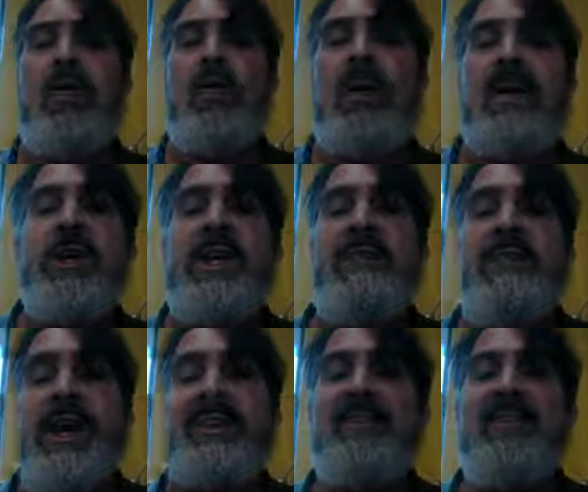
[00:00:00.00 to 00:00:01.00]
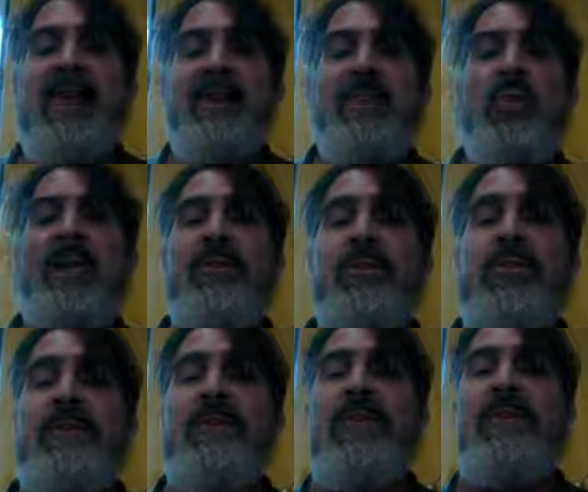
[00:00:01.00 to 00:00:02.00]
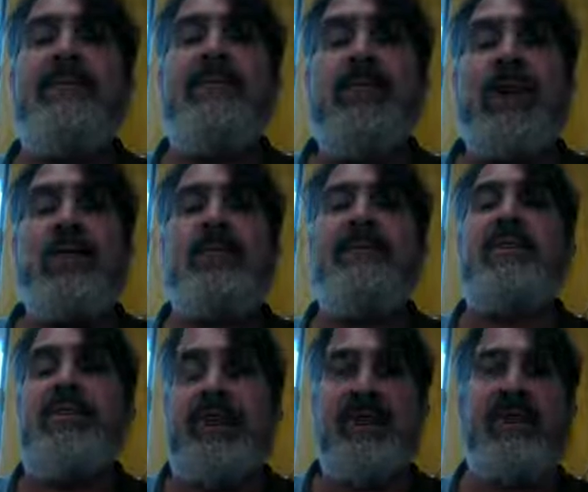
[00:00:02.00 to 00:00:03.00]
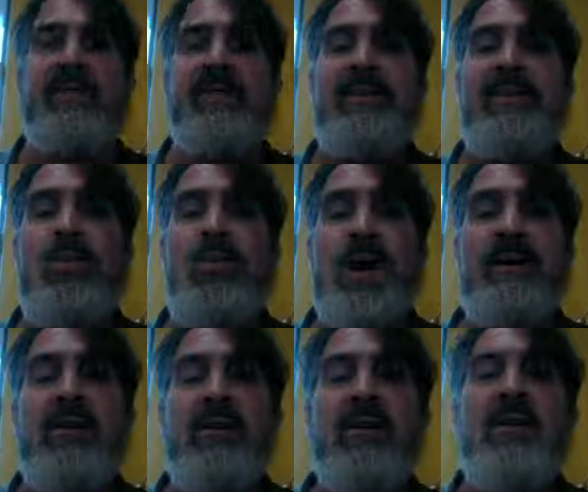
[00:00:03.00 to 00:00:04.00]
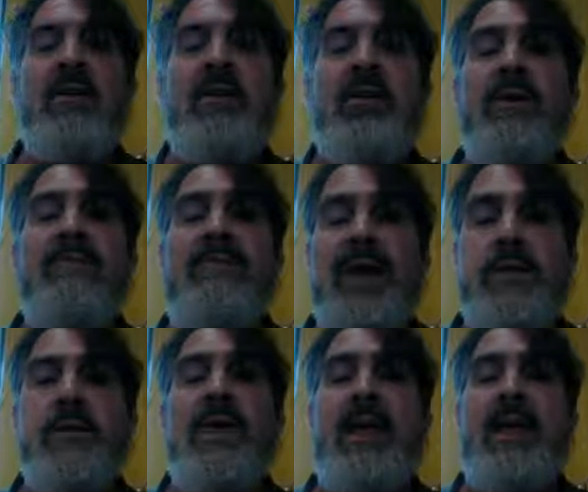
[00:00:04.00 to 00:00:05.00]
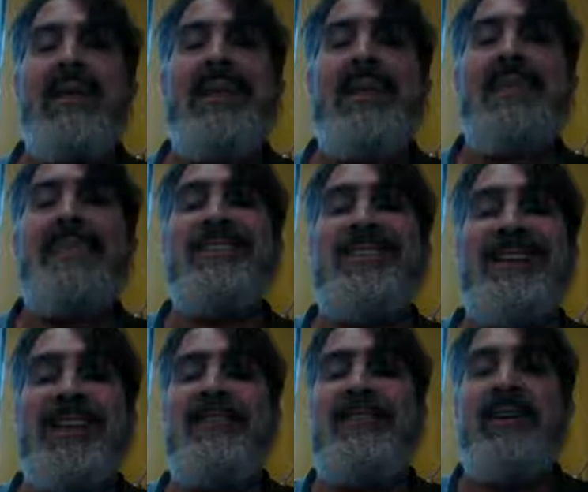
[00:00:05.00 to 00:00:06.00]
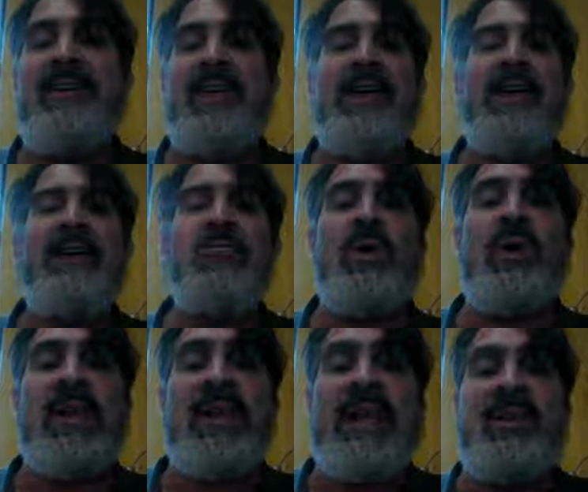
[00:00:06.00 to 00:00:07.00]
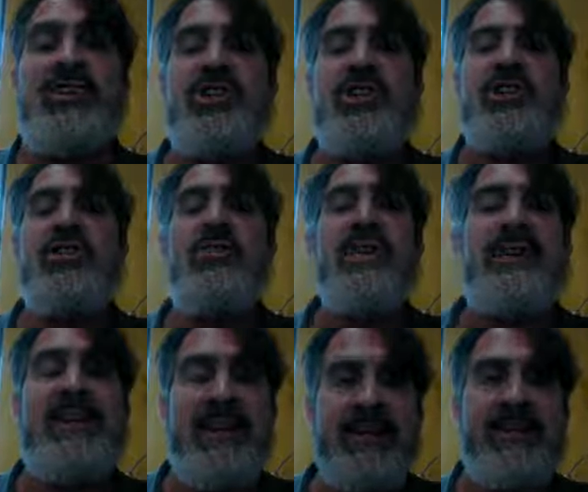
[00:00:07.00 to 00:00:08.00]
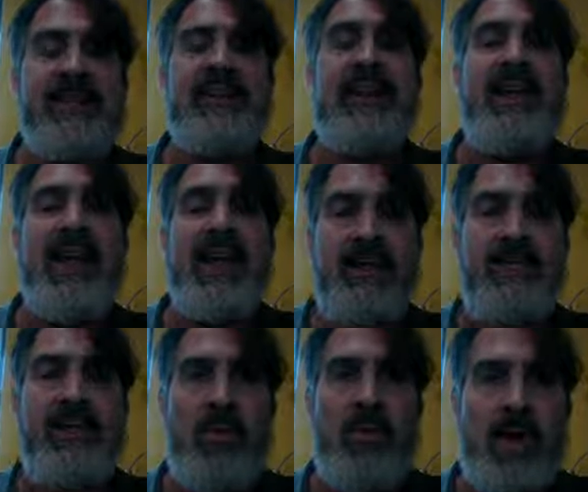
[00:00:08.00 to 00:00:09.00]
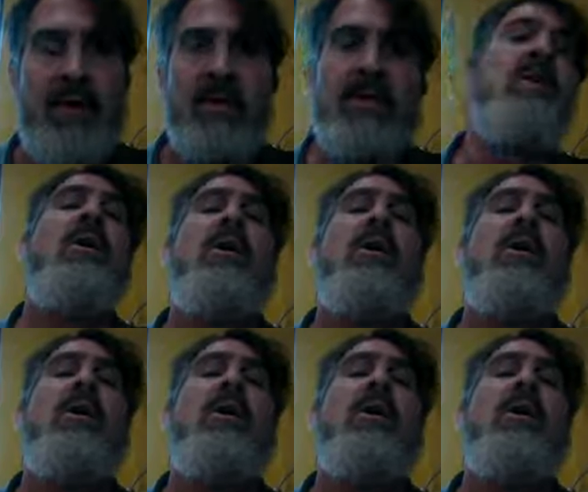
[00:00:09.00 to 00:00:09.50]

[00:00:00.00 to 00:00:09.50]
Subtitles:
When you investigate whether something floats or sinks in water, you're investigating its density in relation to the density of the water.